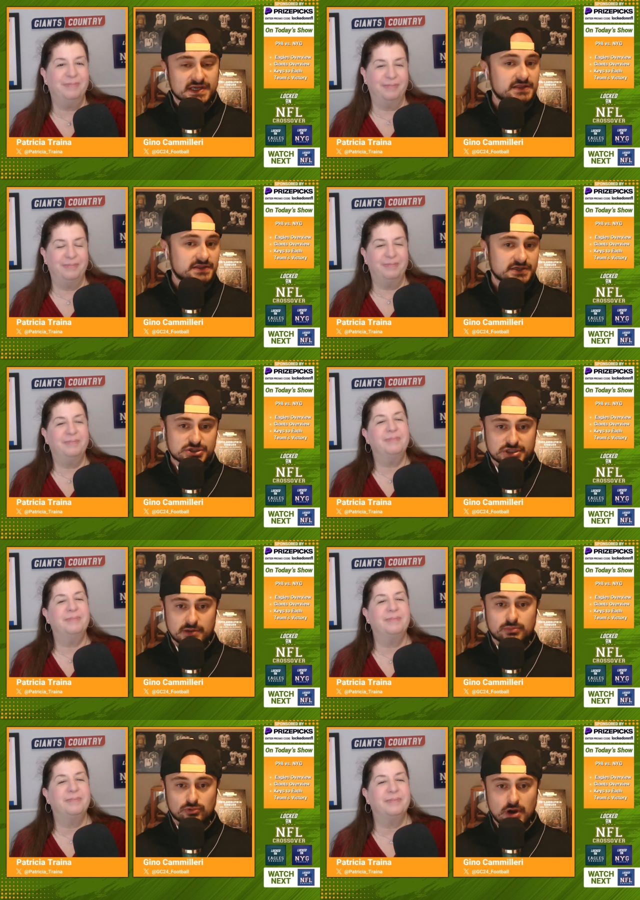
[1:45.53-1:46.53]
Speaker 1: to get this
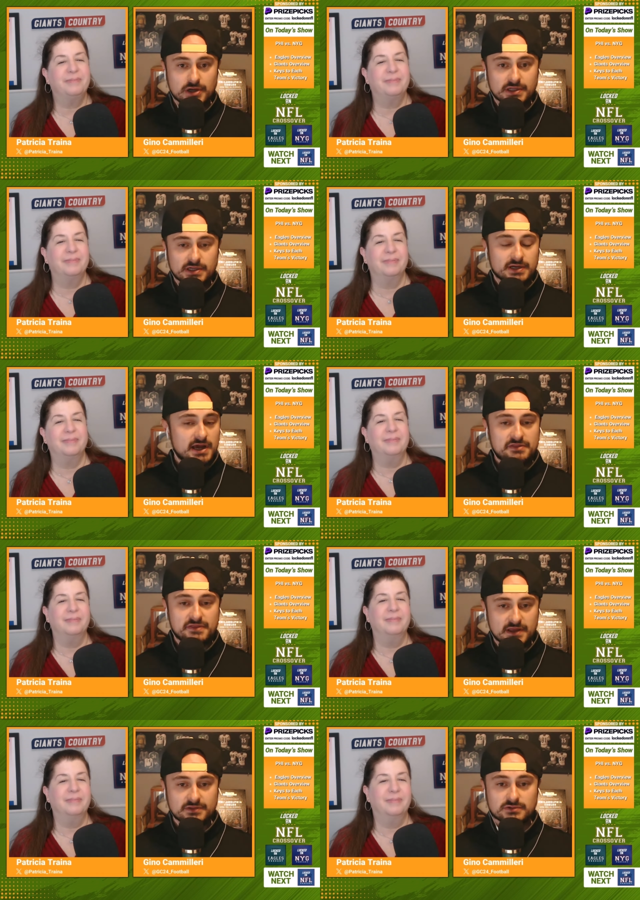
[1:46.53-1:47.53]
ship righted. And I
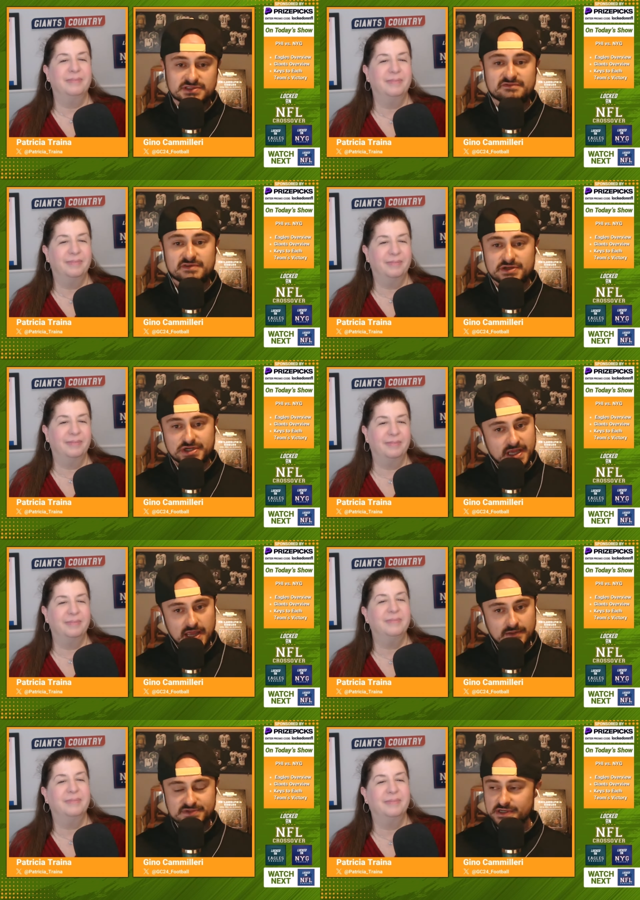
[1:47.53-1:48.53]
think those division
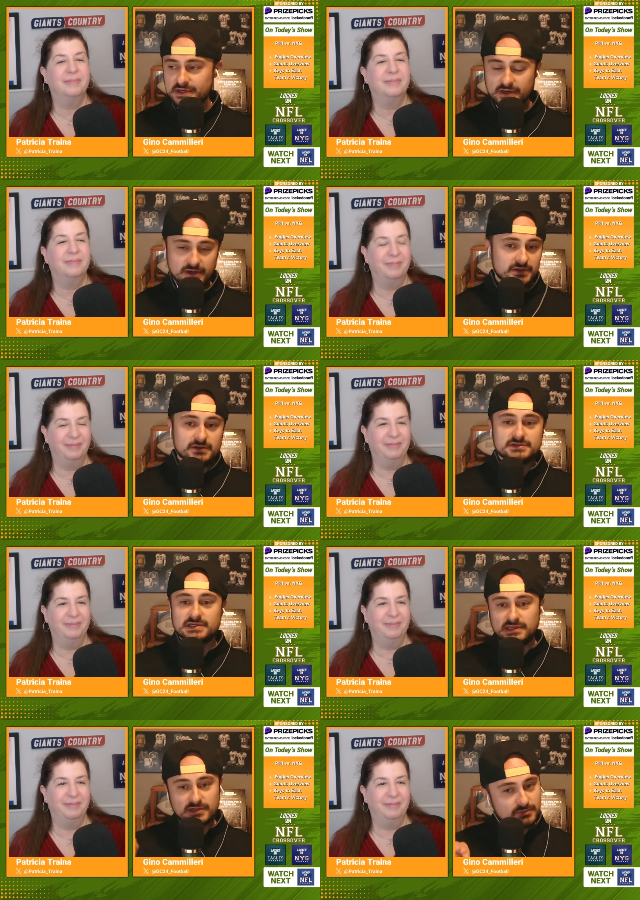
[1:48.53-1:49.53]
games, there's
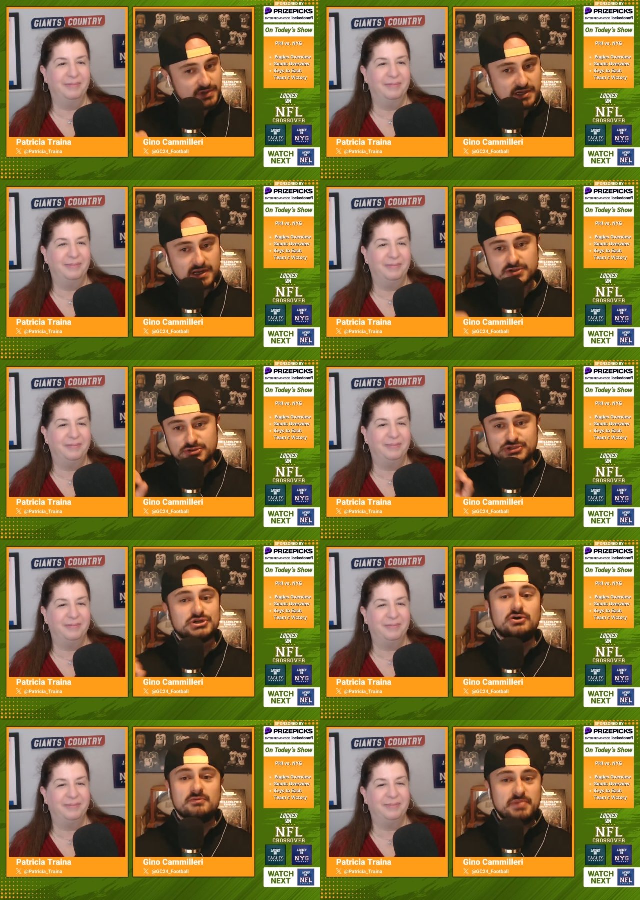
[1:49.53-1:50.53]
a little bit of extra
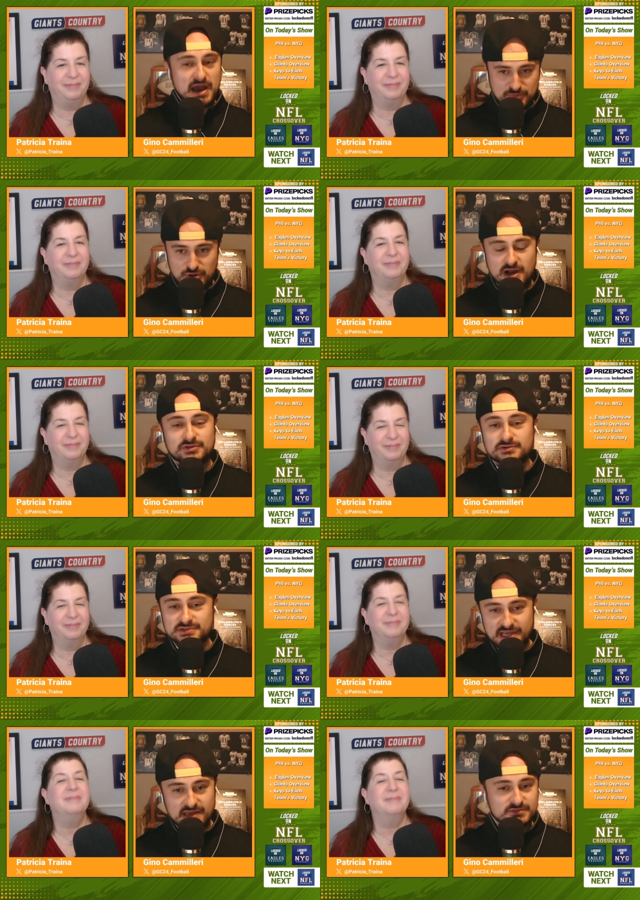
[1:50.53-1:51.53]
salt and pepper on
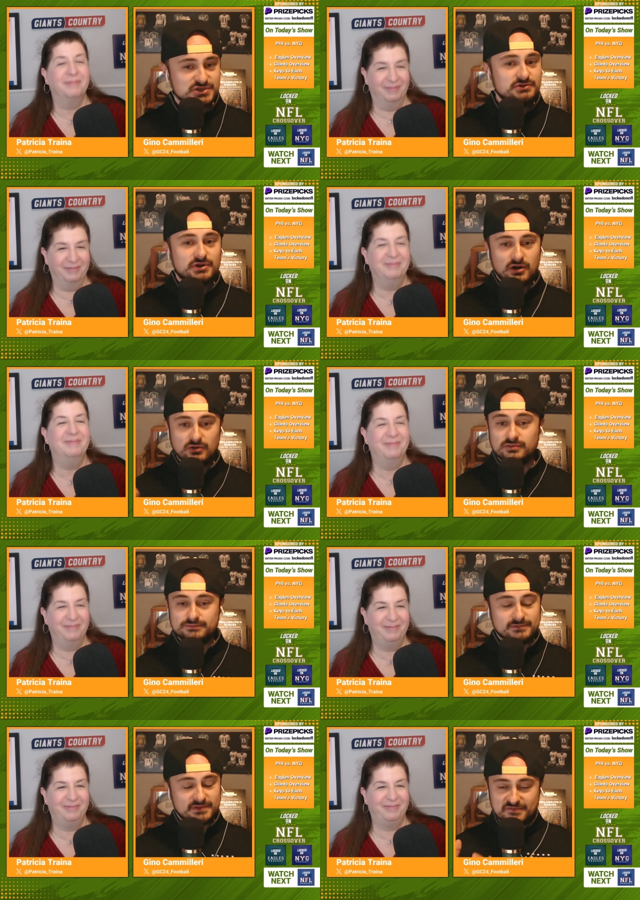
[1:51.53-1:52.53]
those games. You know,
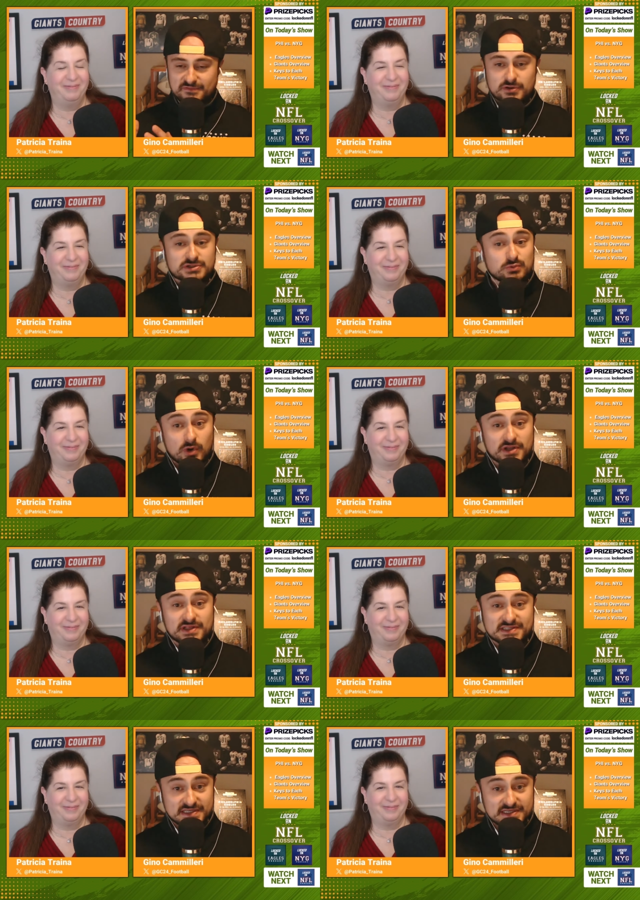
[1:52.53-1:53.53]
the first one of
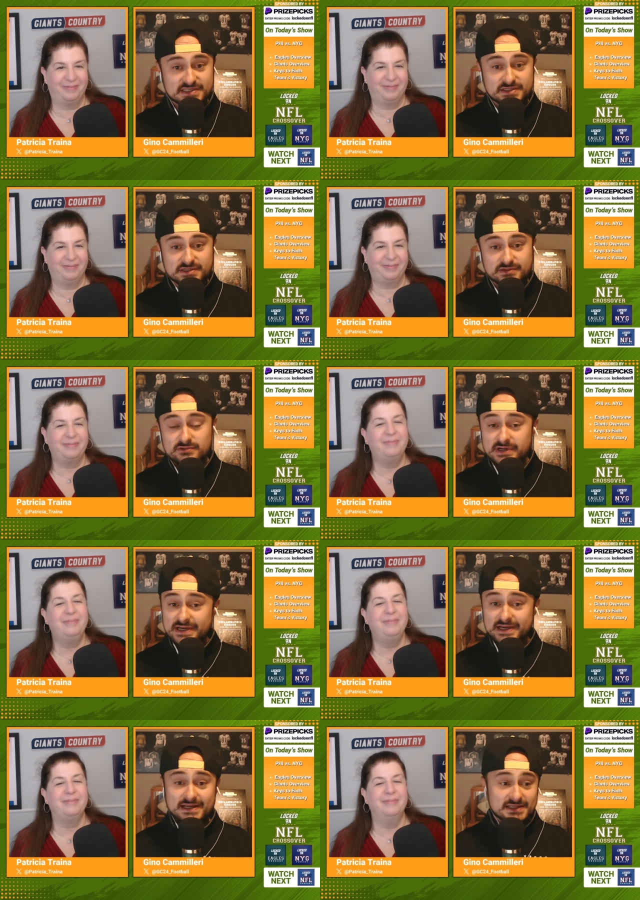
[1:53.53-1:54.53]
the season, too,
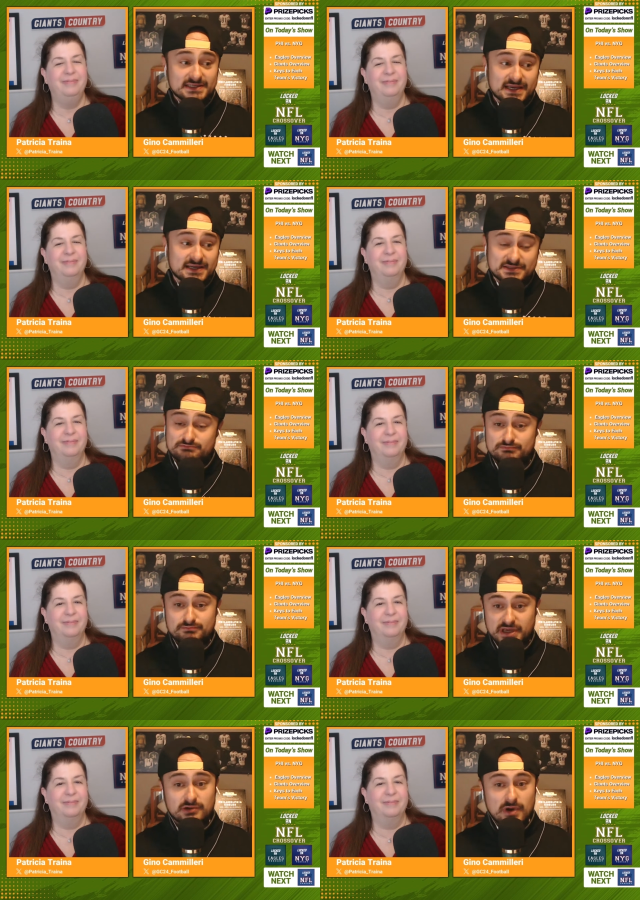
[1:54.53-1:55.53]
this has
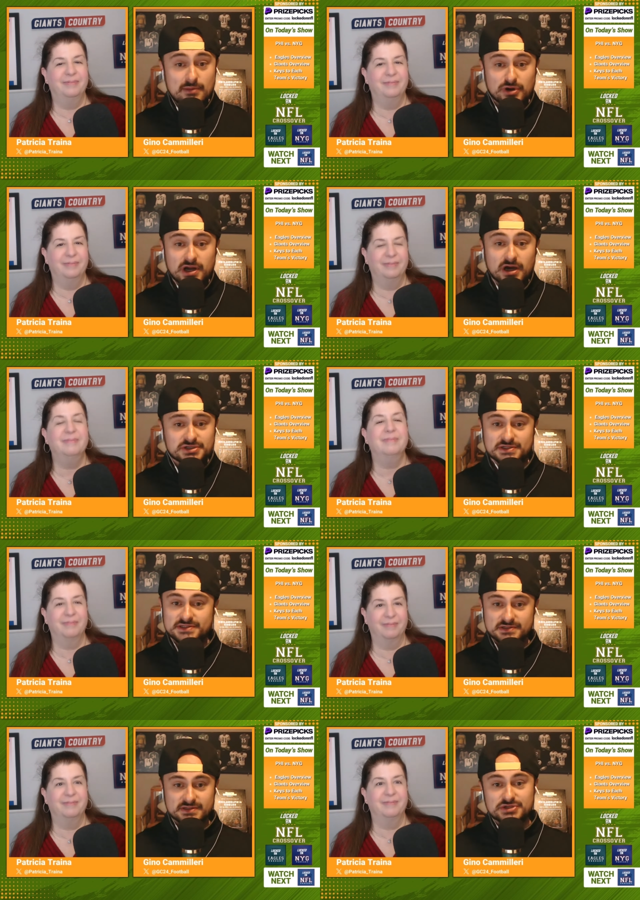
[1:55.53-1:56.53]
big
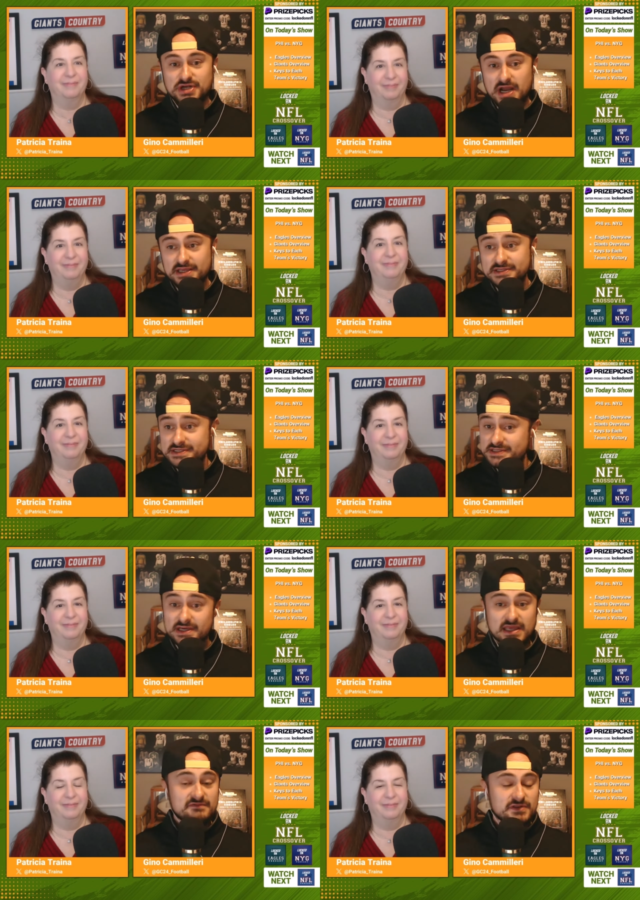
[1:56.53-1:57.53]
repercussions. The Giants,
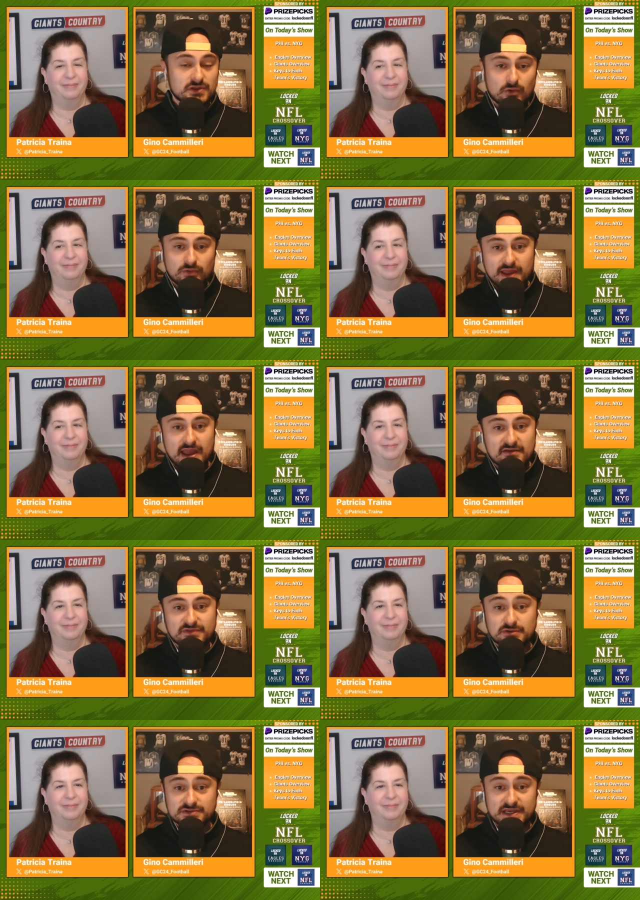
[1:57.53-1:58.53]
even though they
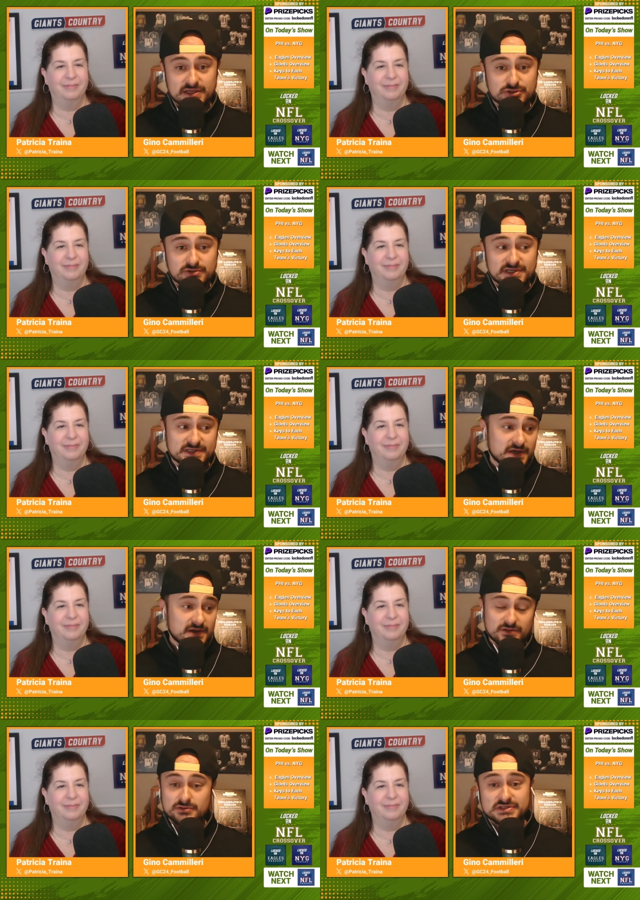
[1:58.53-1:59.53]
have those injuries,
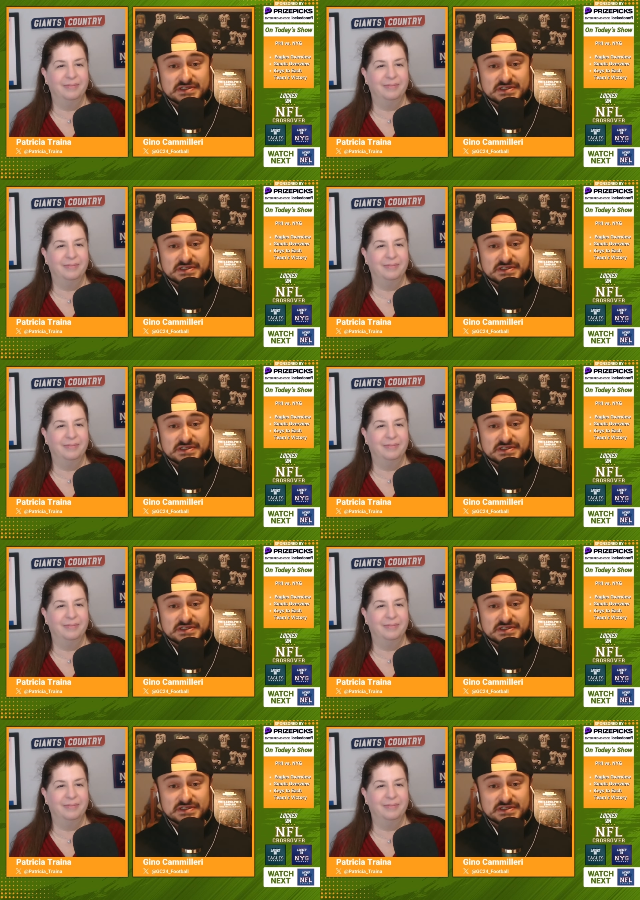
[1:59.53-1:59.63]
they're